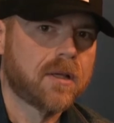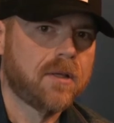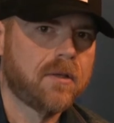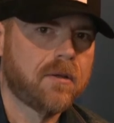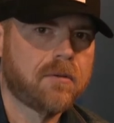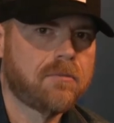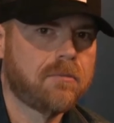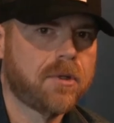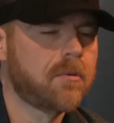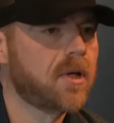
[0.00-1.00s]
You,
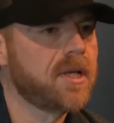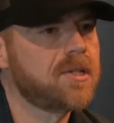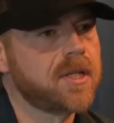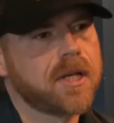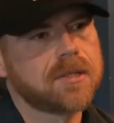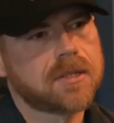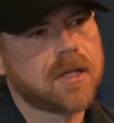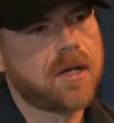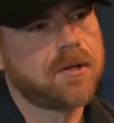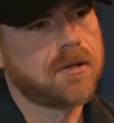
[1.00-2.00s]
you release six
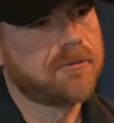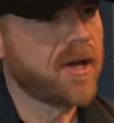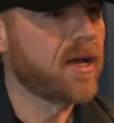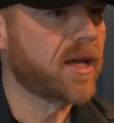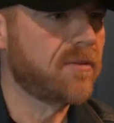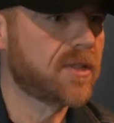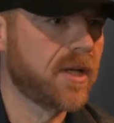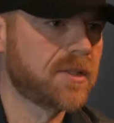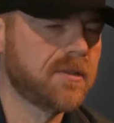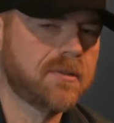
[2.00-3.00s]
under the Fat Cave
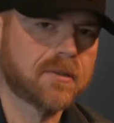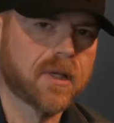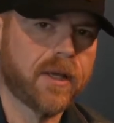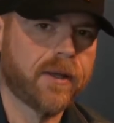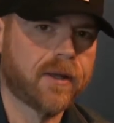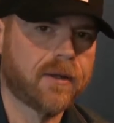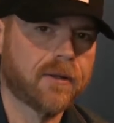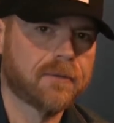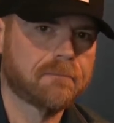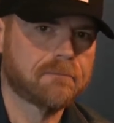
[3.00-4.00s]
sessions, and
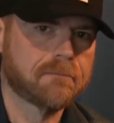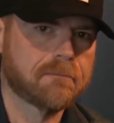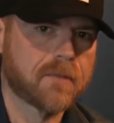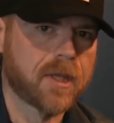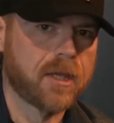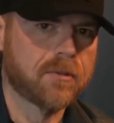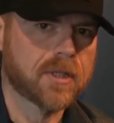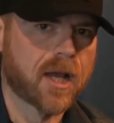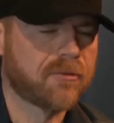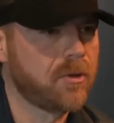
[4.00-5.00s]
he was
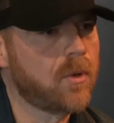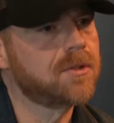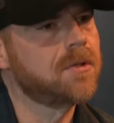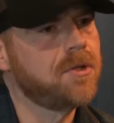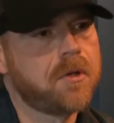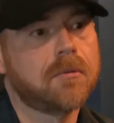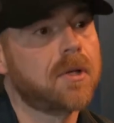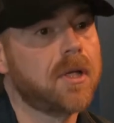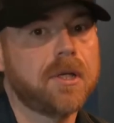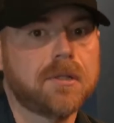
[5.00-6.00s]
like, if you want to, you can
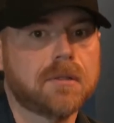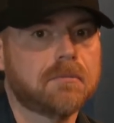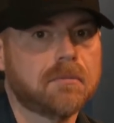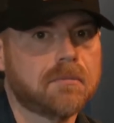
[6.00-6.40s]
release,